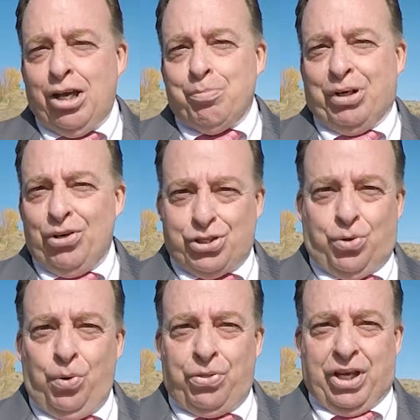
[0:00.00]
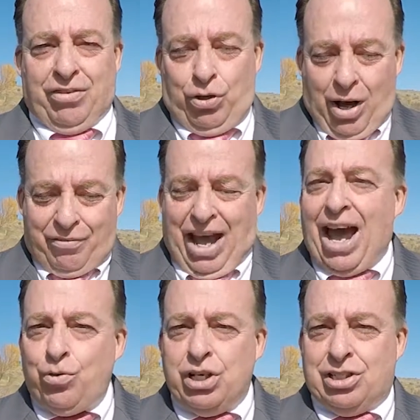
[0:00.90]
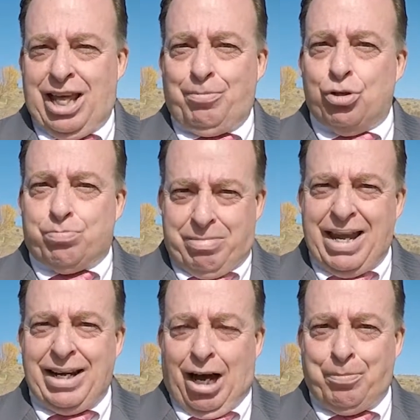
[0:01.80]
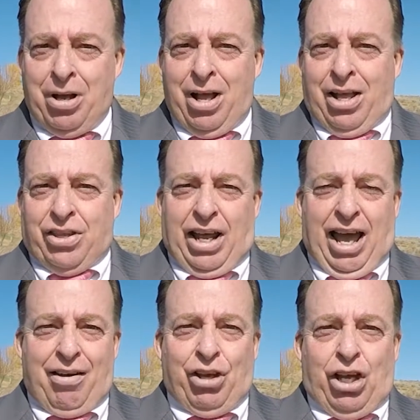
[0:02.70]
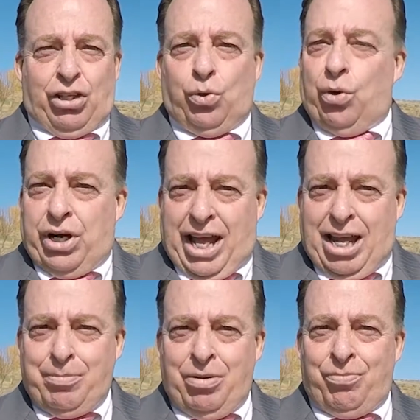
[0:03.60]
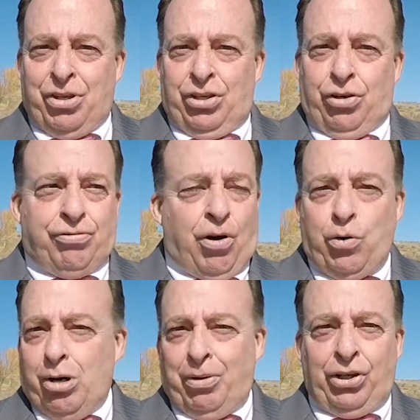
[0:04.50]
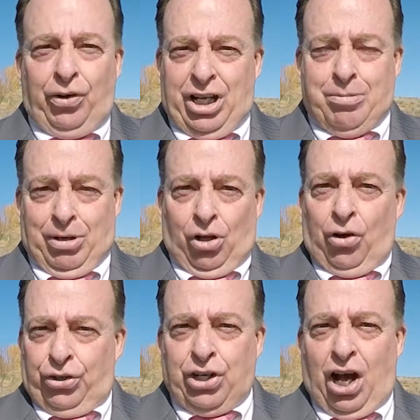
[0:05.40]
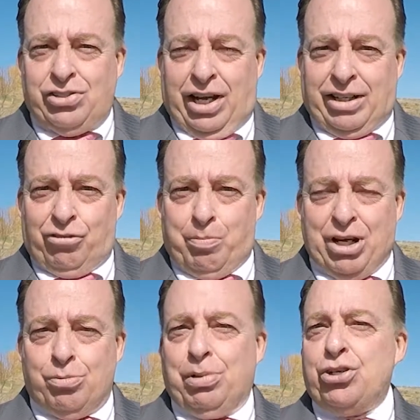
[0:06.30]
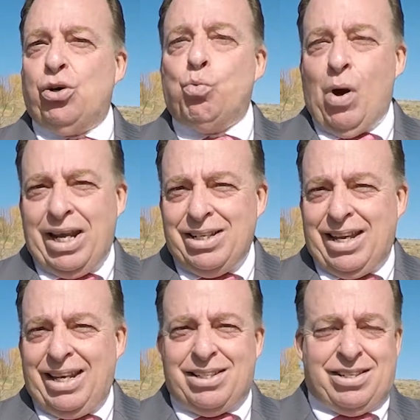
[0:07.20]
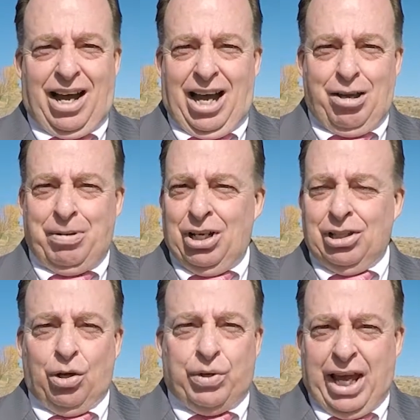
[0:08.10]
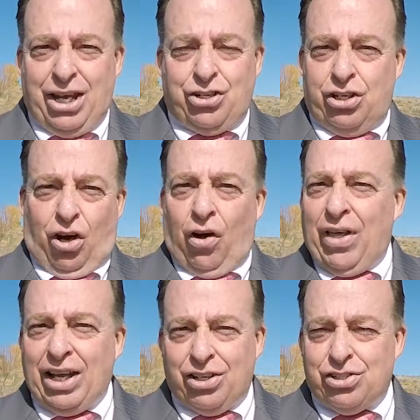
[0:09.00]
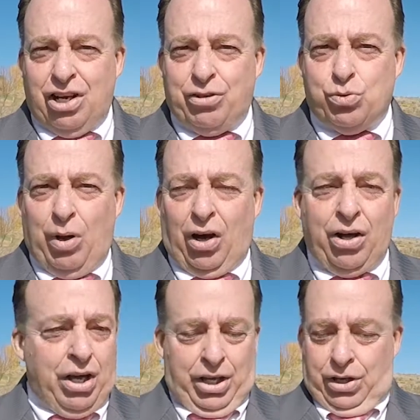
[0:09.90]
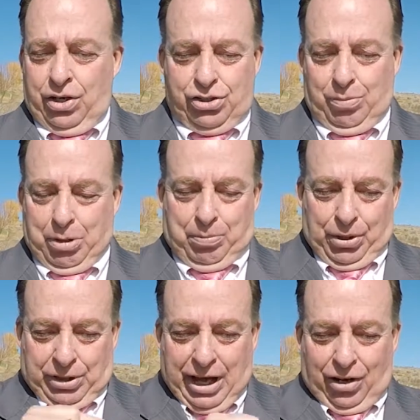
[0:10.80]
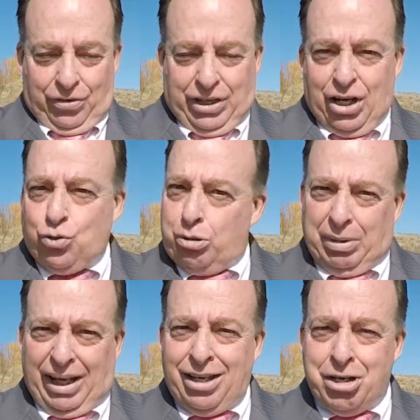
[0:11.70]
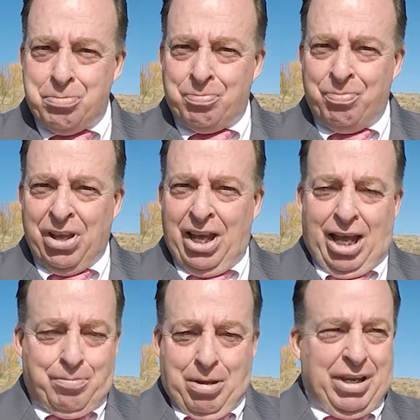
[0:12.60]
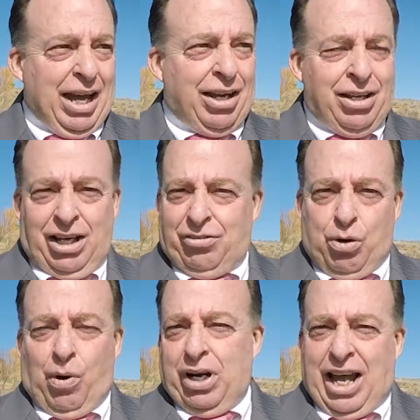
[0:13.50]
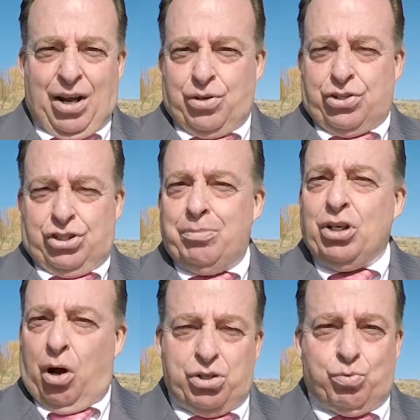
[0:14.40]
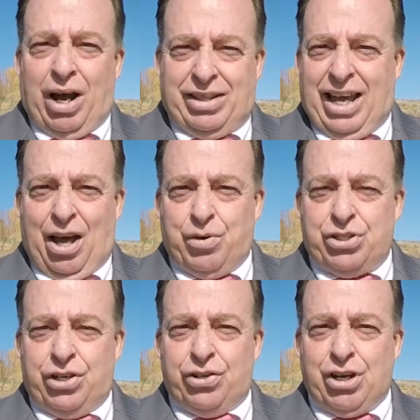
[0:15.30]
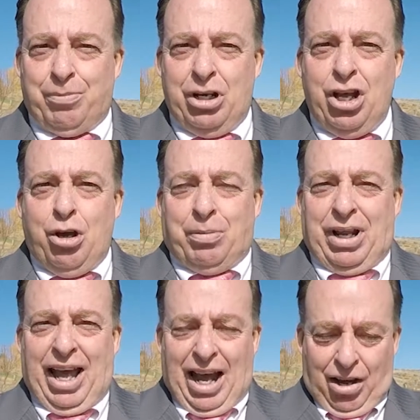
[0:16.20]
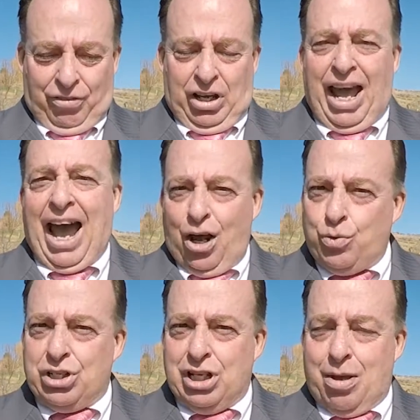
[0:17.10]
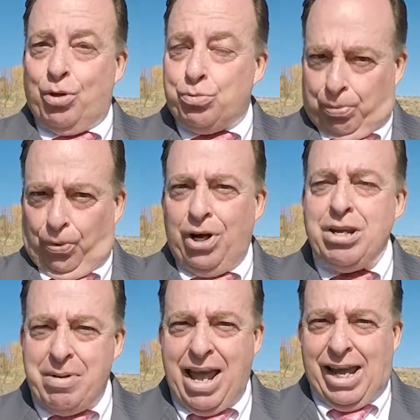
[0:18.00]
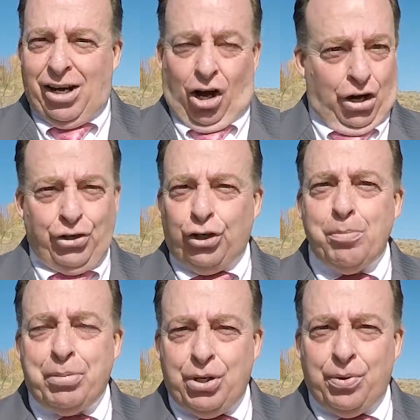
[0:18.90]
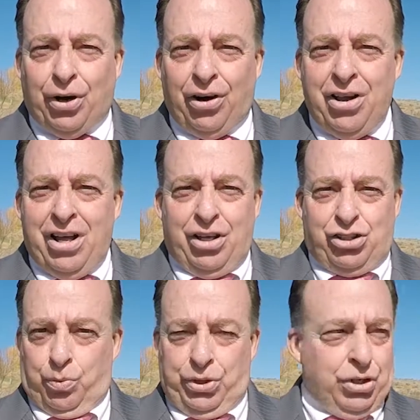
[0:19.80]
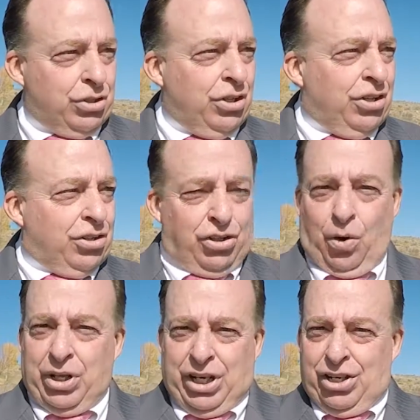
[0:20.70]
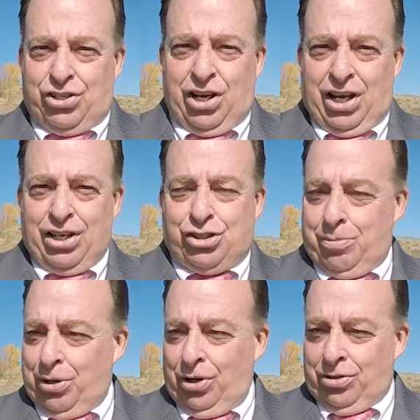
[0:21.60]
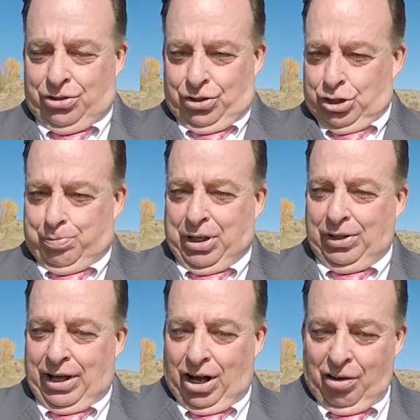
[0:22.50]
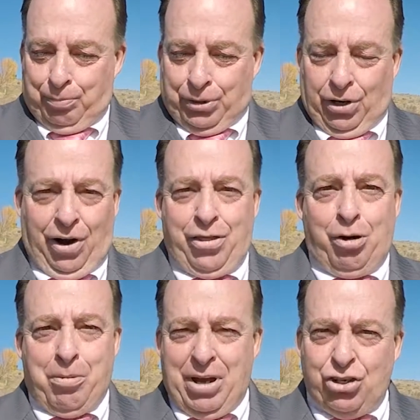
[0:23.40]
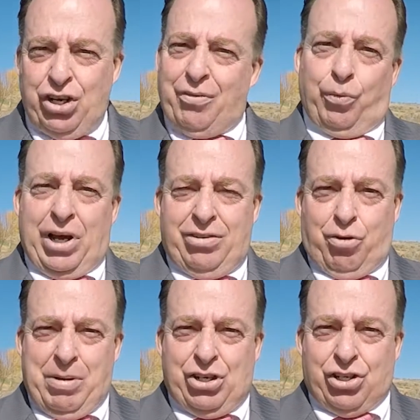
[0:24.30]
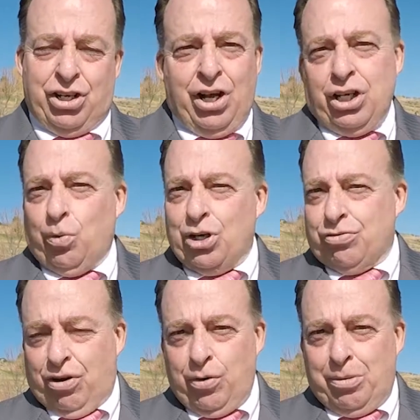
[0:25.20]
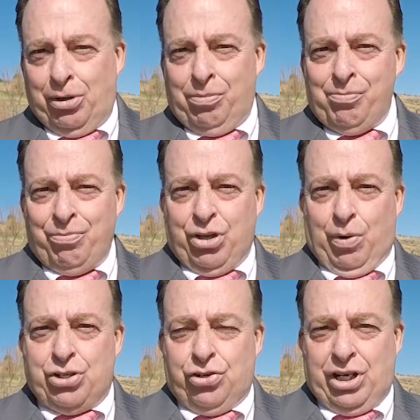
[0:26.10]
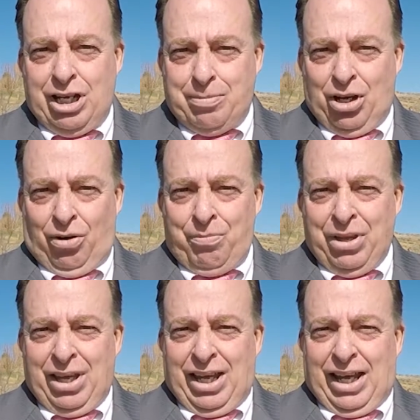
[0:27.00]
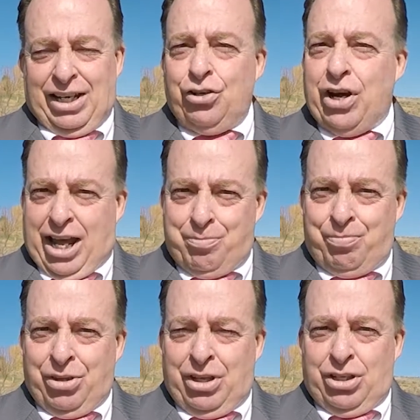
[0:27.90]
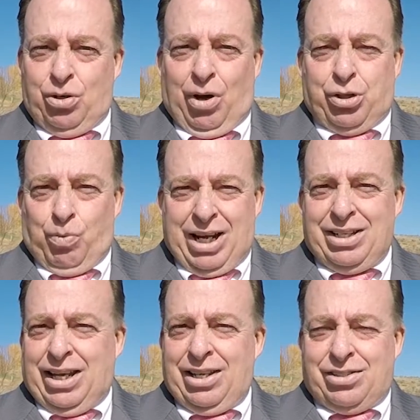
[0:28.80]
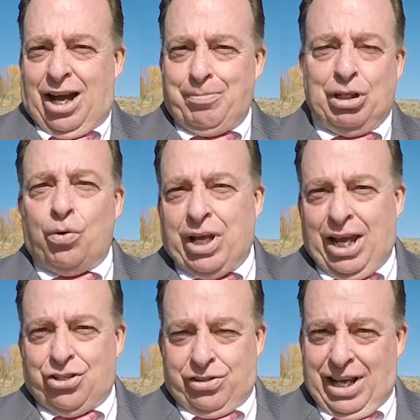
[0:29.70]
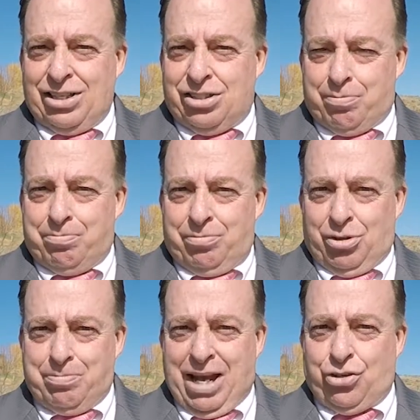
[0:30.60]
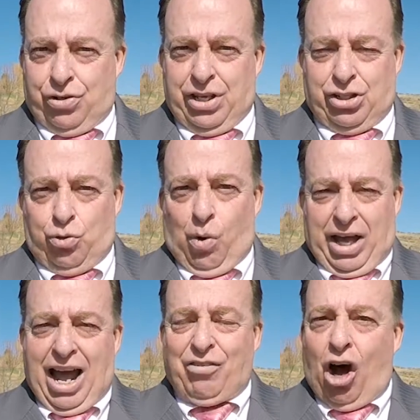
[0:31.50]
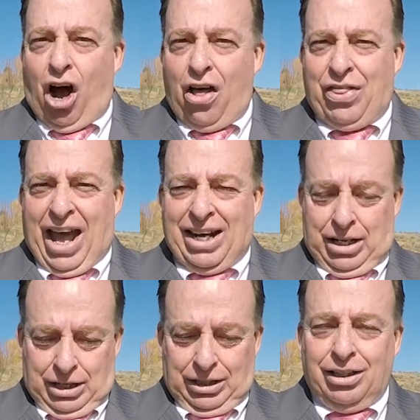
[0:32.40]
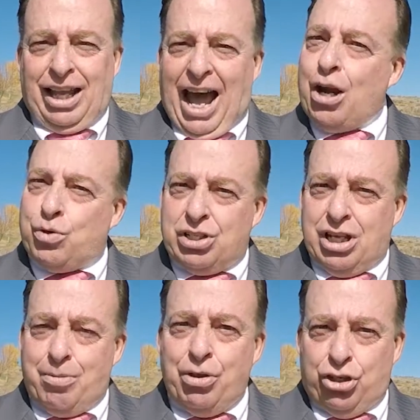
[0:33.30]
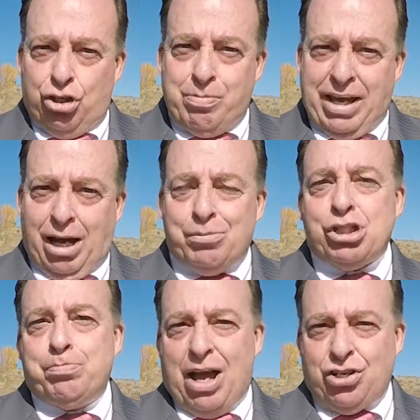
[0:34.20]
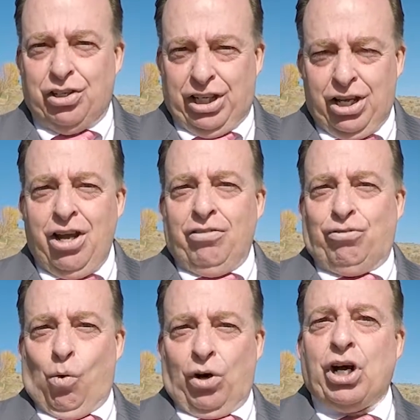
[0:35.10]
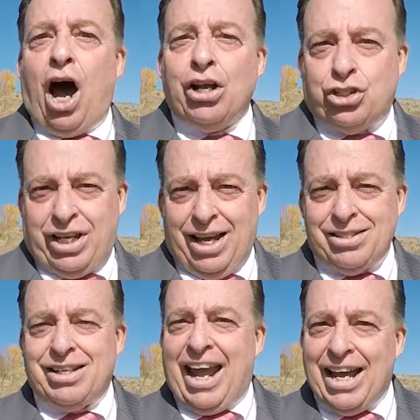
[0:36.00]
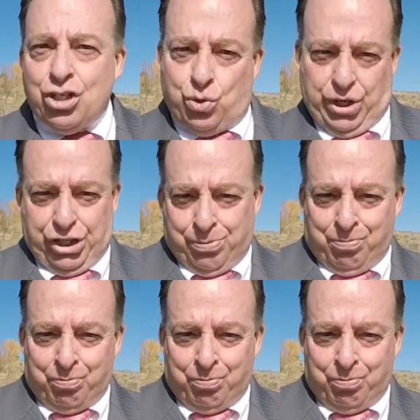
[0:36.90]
But here's the cool thing. If you have address labels made up that have your name, your phone number, your email, all your contact information, plus your wedding date, time, location, all that good stuff as well, you can simply put that on the entry blank. And maybe if they want an address or something, you can write the address in or something, but have address labels pre-made on your computer so you can go to each exhibitor and you just peel that off, put it on there, but make sure you have the right information. You want your phone number, you want your email and your name, you want the wedding date, time, and location. That's the major things you want to have on that little address label that you make up specially for contest entries.